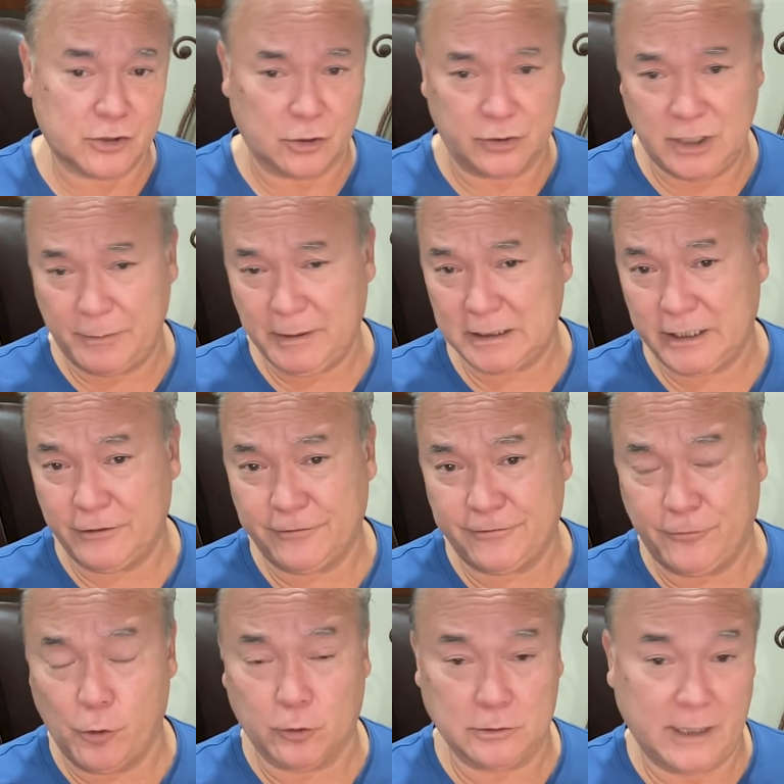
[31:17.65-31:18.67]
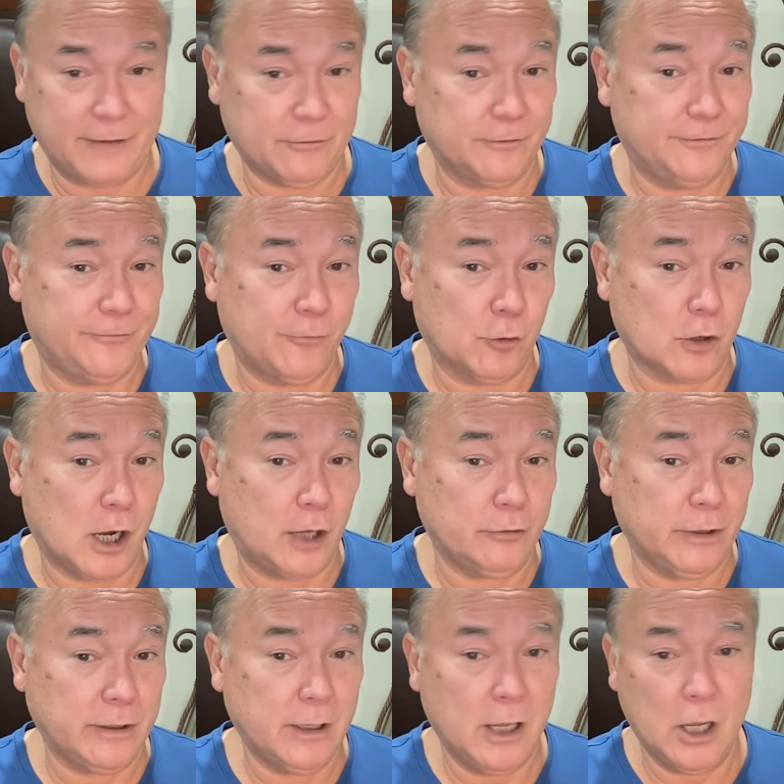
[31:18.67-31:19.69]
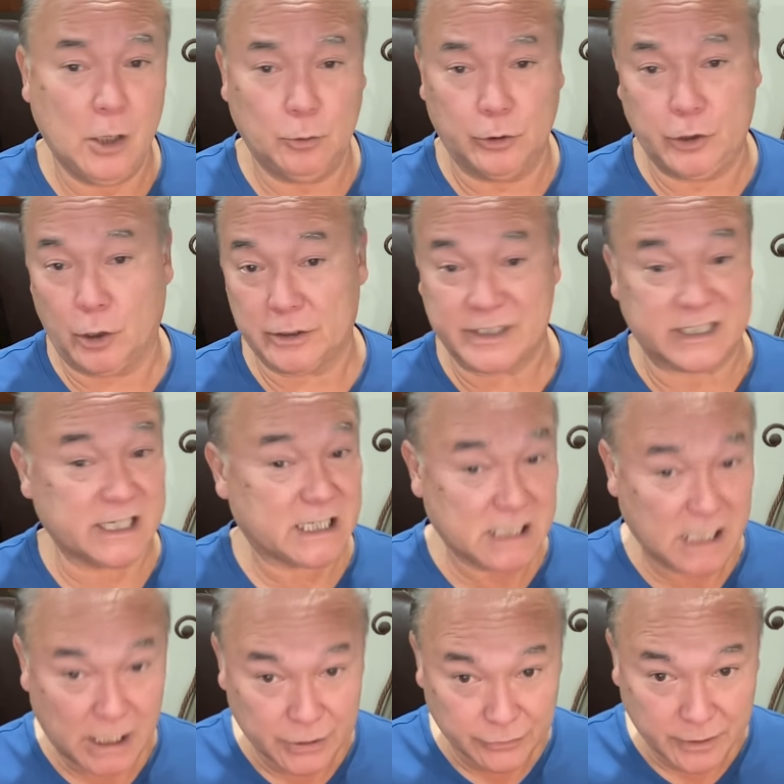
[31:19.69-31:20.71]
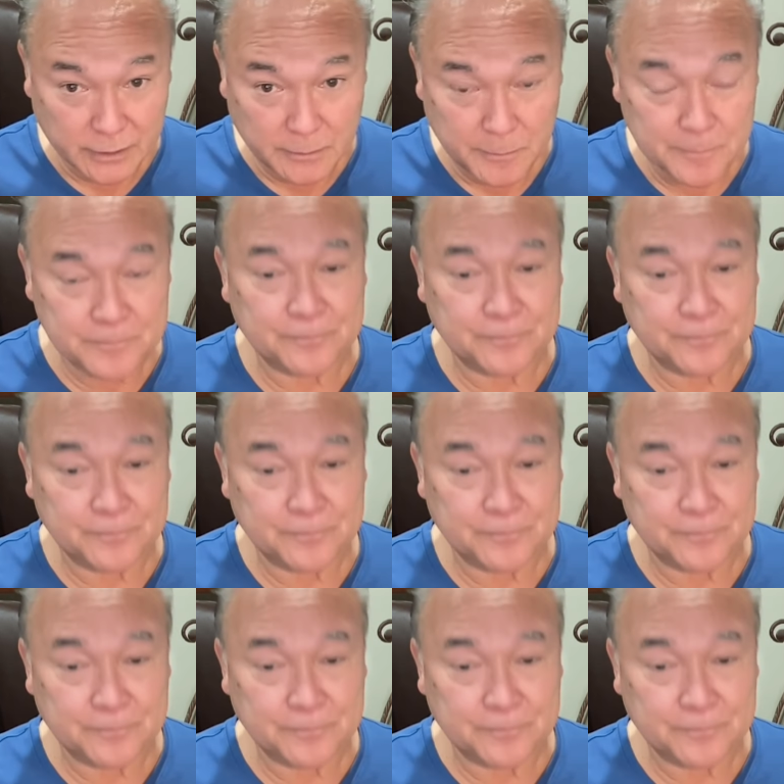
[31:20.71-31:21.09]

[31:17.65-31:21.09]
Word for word: So typically a level of 400 will go to 600.